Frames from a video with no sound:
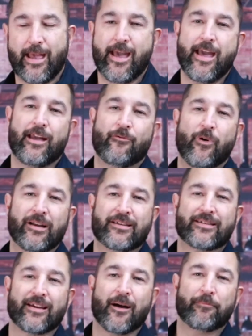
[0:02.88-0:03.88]
Hey,
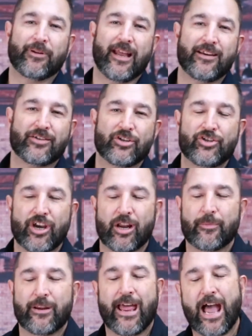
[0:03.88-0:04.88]
what's up, ladies and
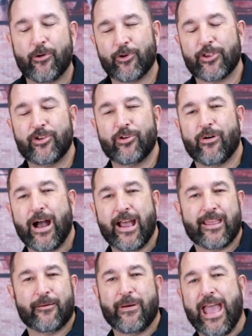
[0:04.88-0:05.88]
gentlemen? How are you?
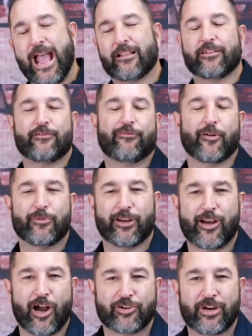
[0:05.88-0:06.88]
I am Alan from the
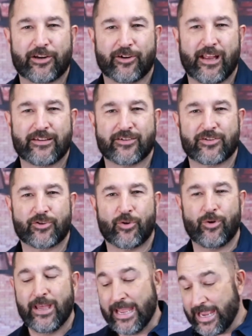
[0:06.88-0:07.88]
Contractor License
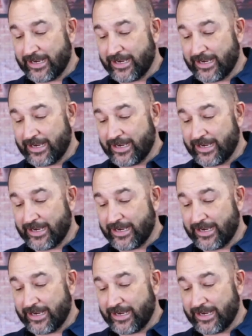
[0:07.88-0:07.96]
School.